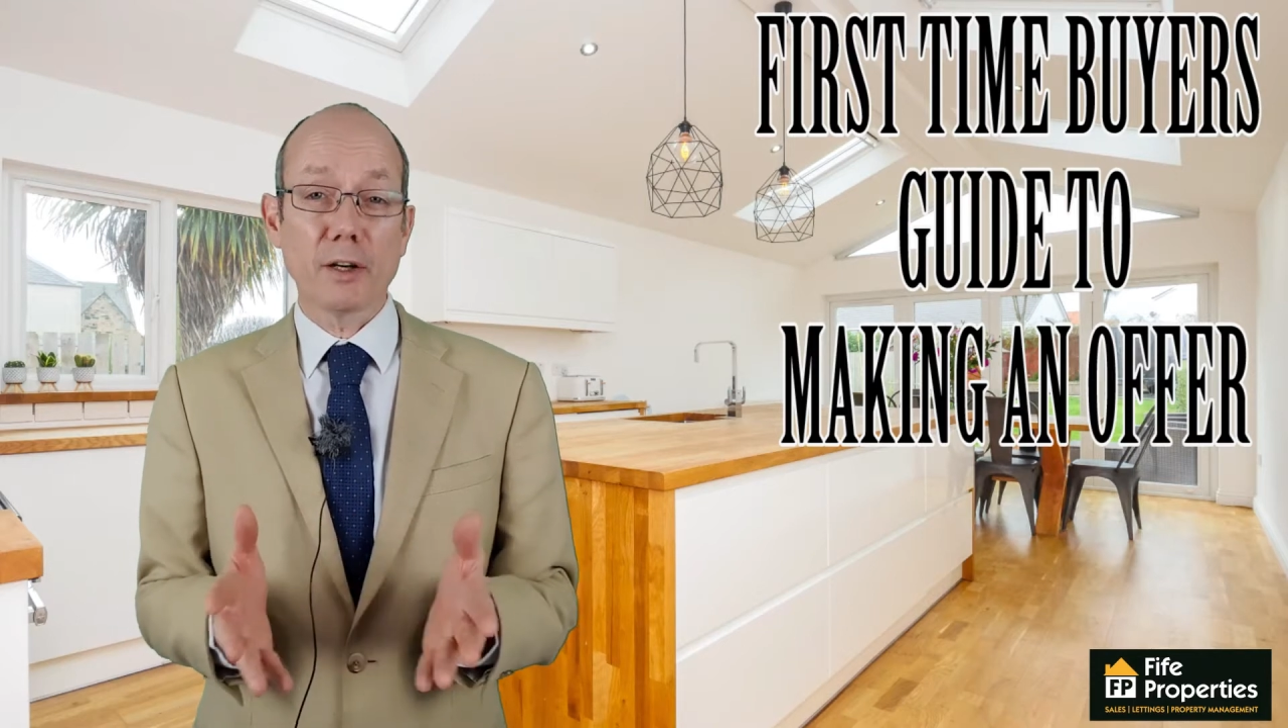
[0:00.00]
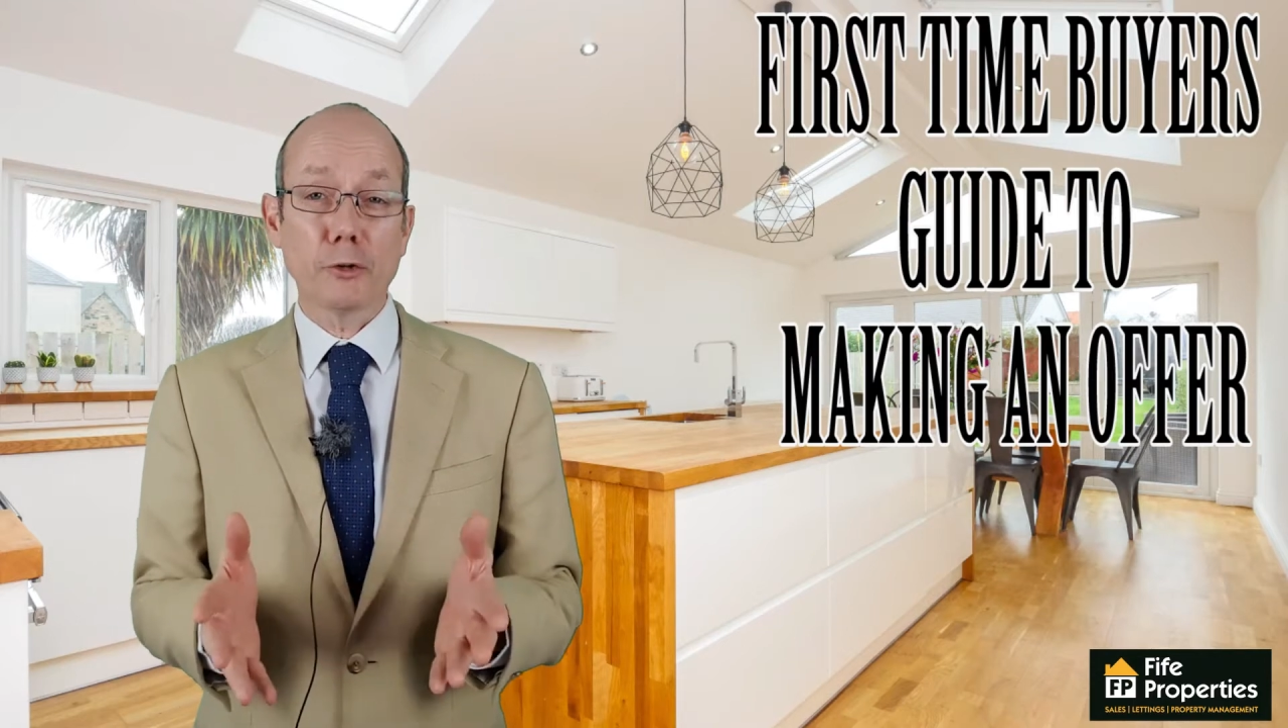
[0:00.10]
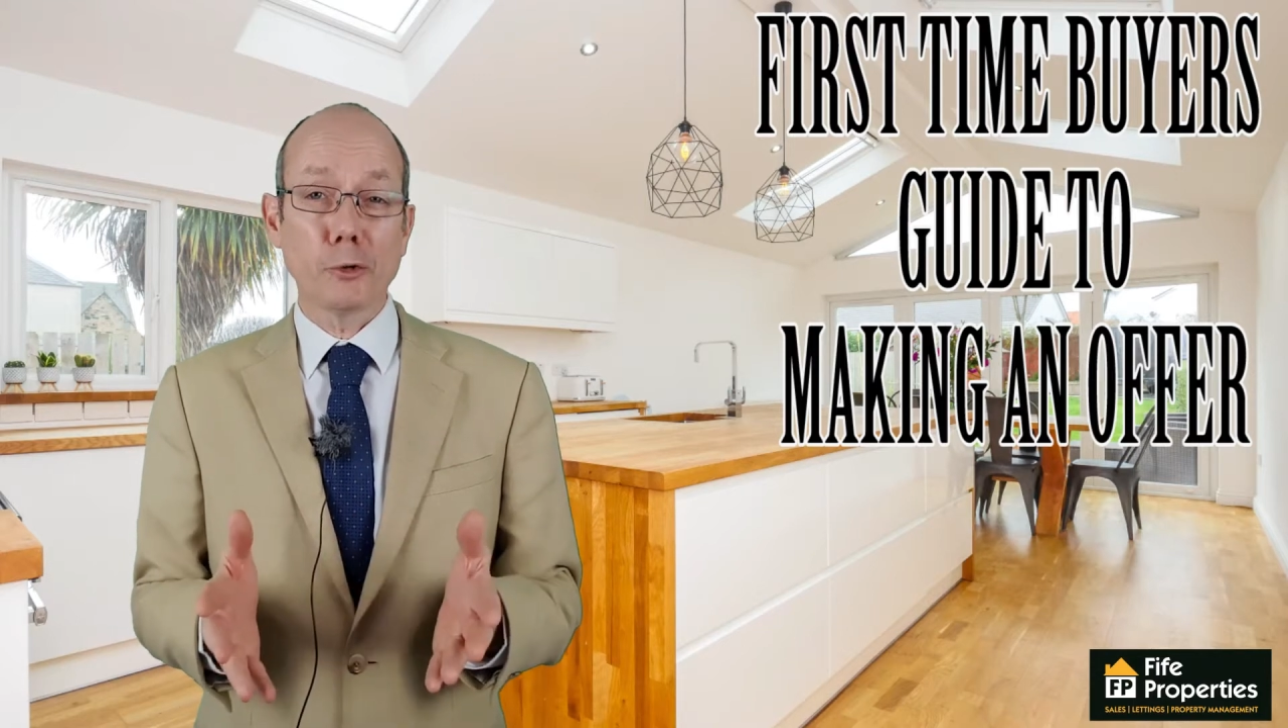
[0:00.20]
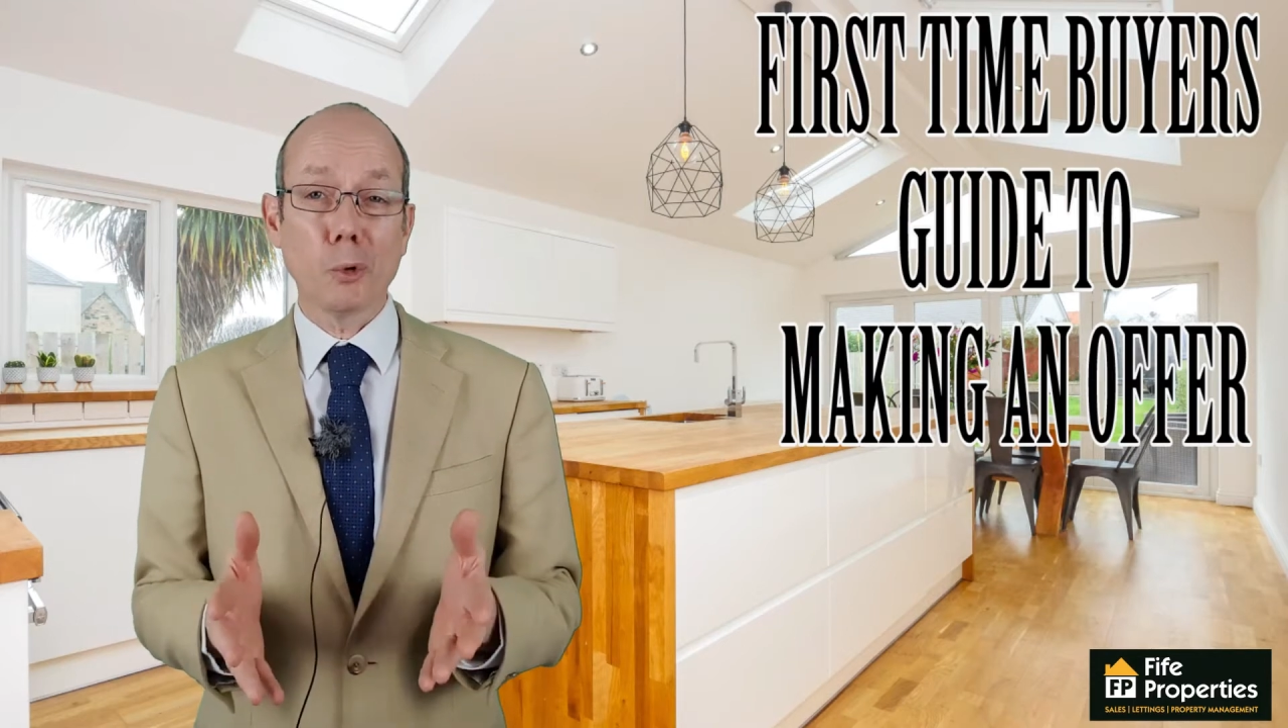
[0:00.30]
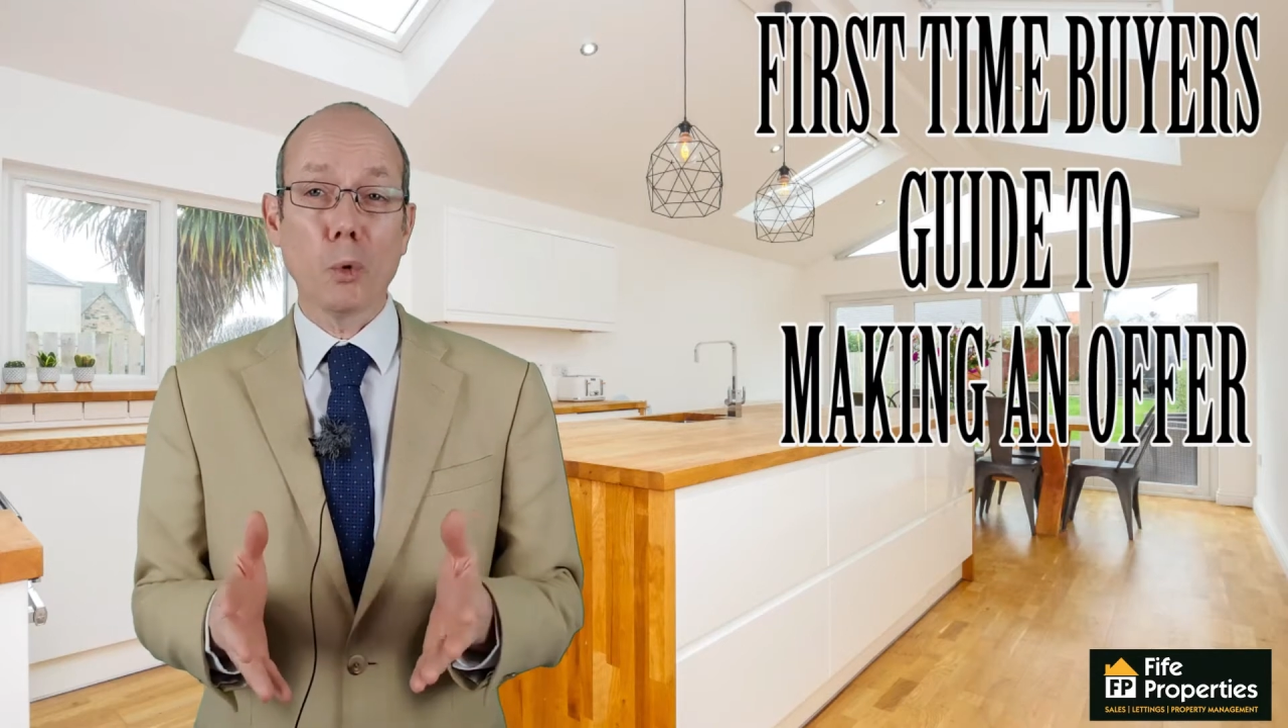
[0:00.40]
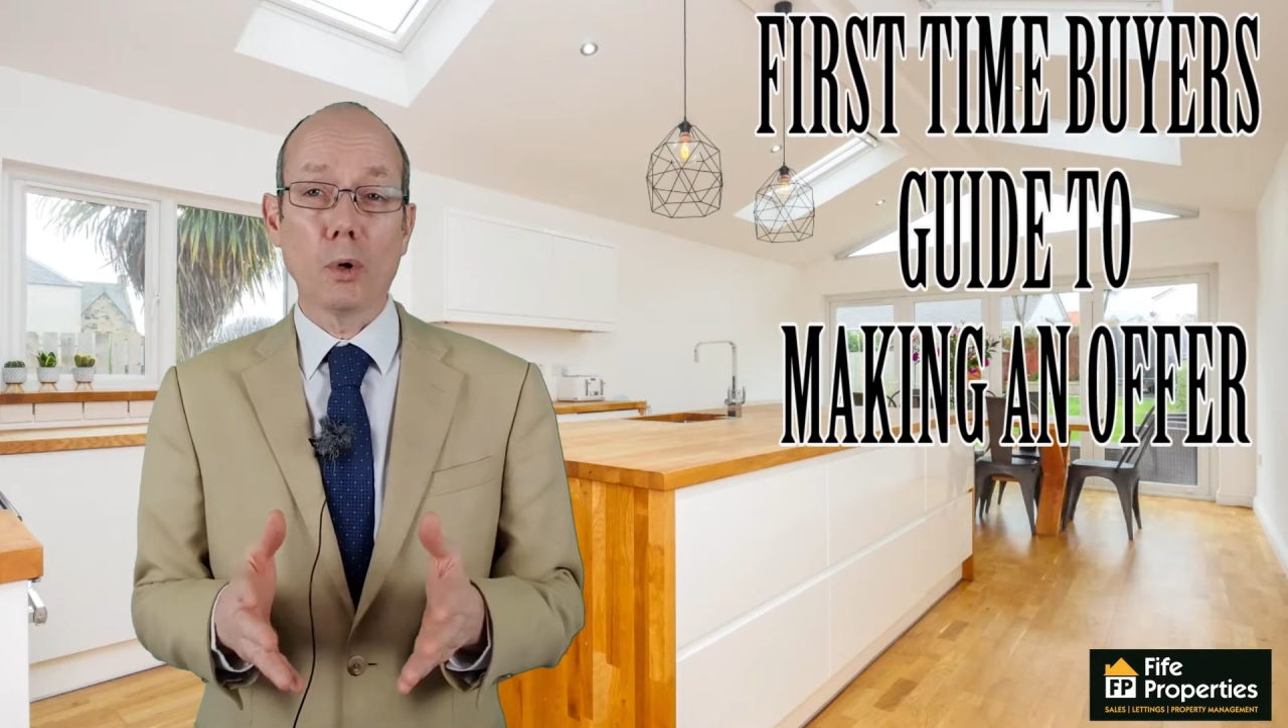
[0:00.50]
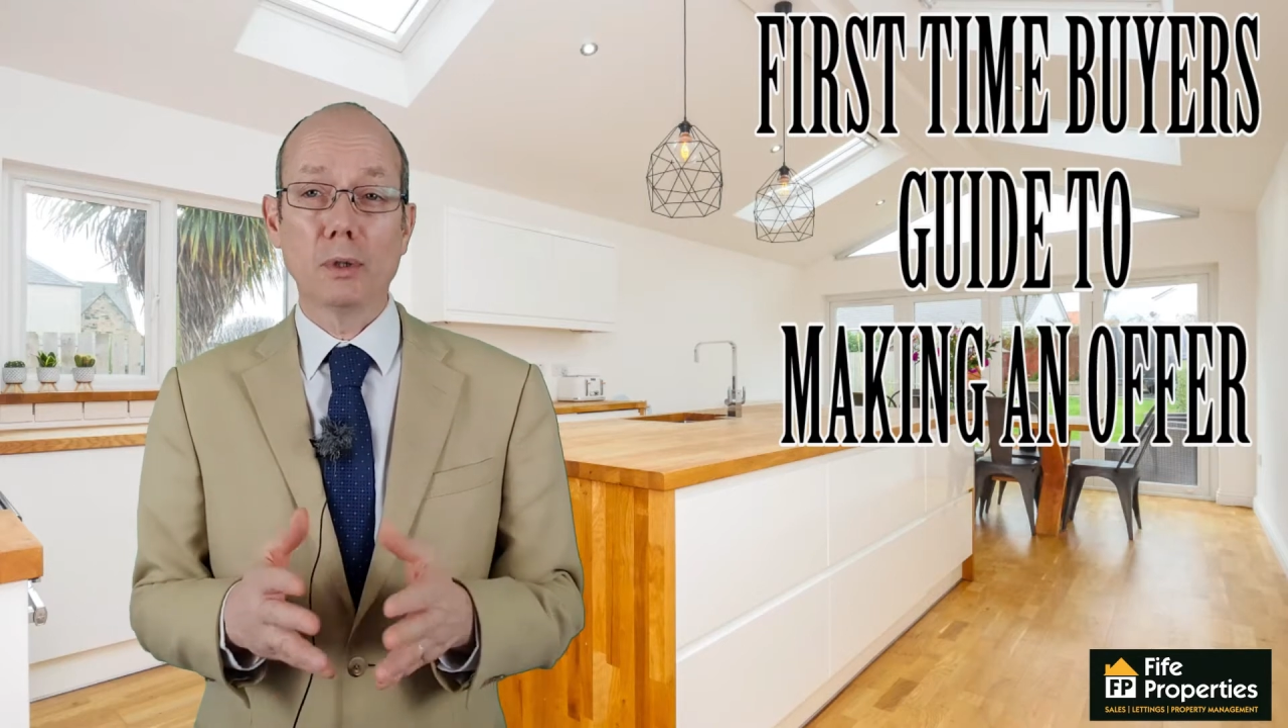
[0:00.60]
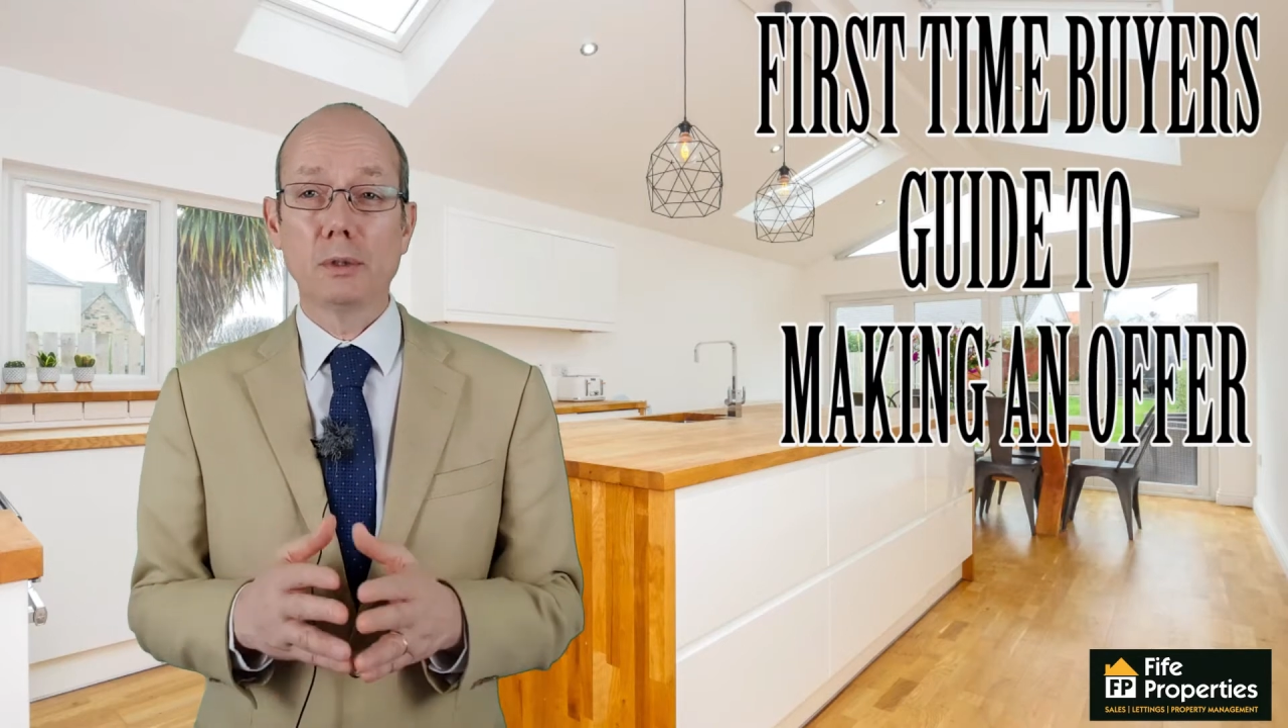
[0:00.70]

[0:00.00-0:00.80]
too low.